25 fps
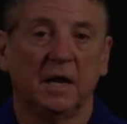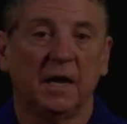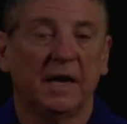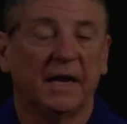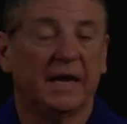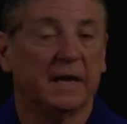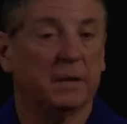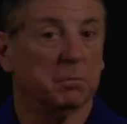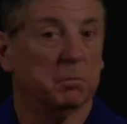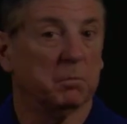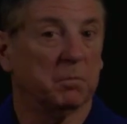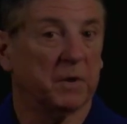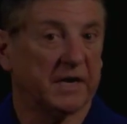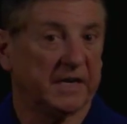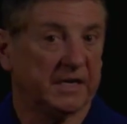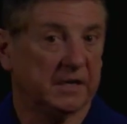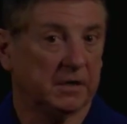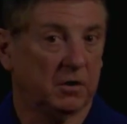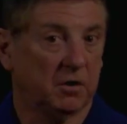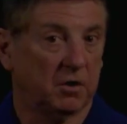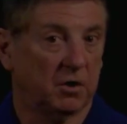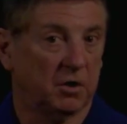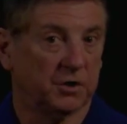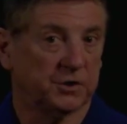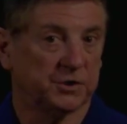It might
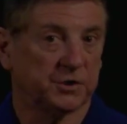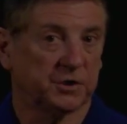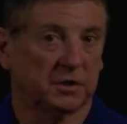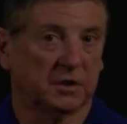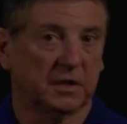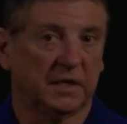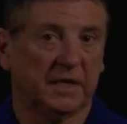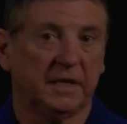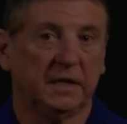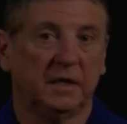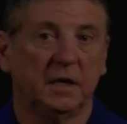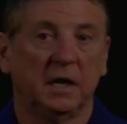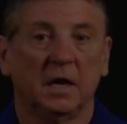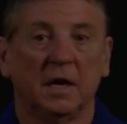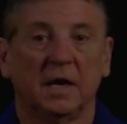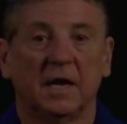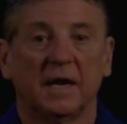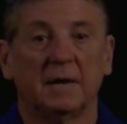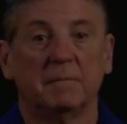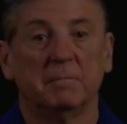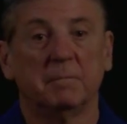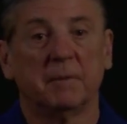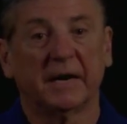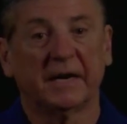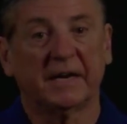oscillate.
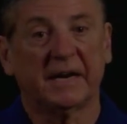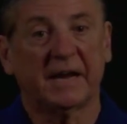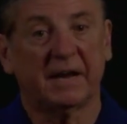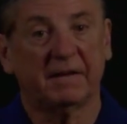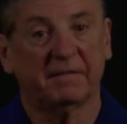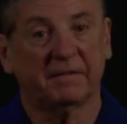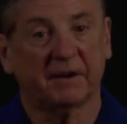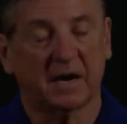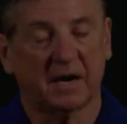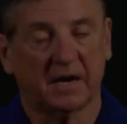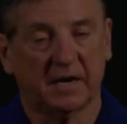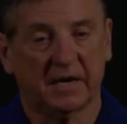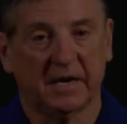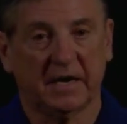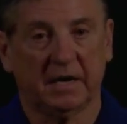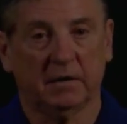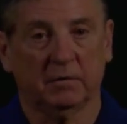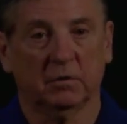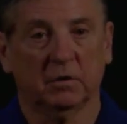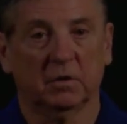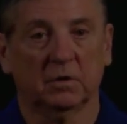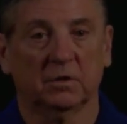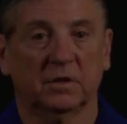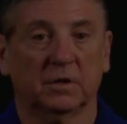It might have high error.